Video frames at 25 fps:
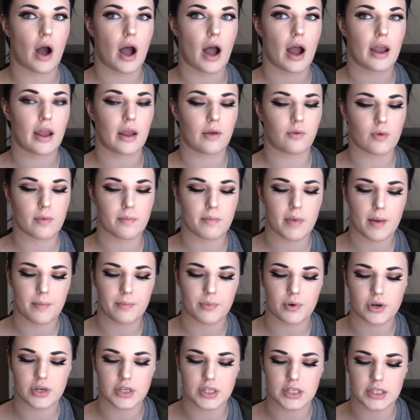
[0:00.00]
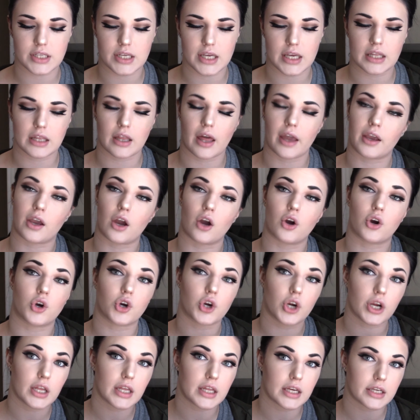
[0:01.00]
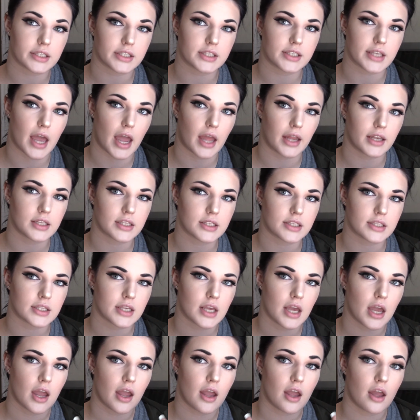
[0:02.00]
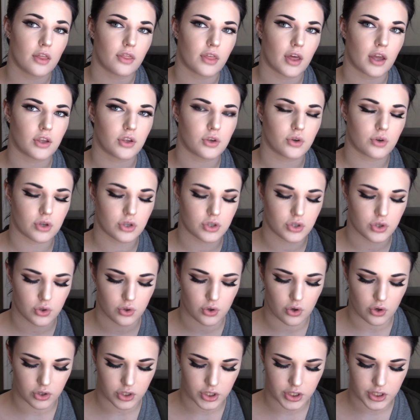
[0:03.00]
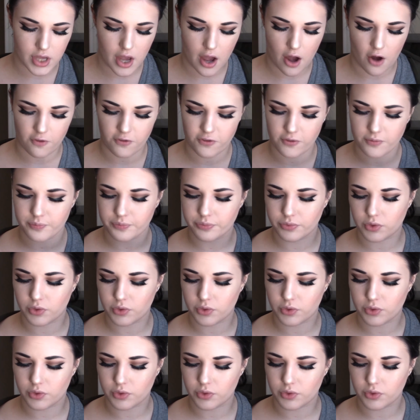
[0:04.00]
I remembered seeing like acrylic sets that you could do yourself.